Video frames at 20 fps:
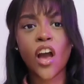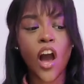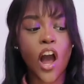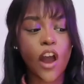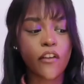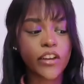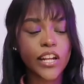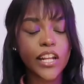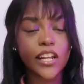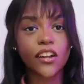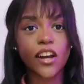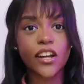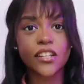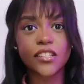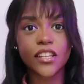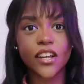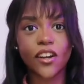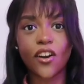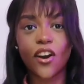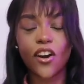I really
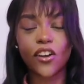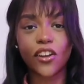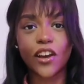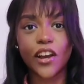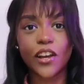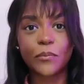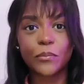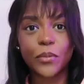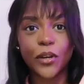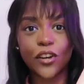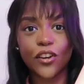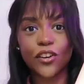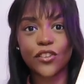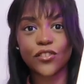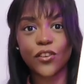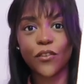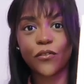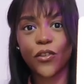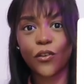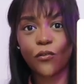liked it, I can't lie,
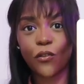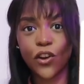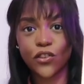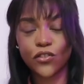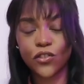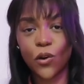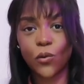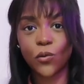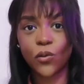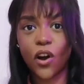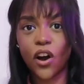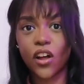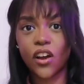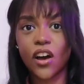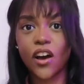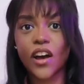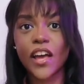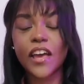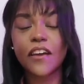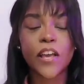because of the rose gold
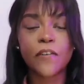color.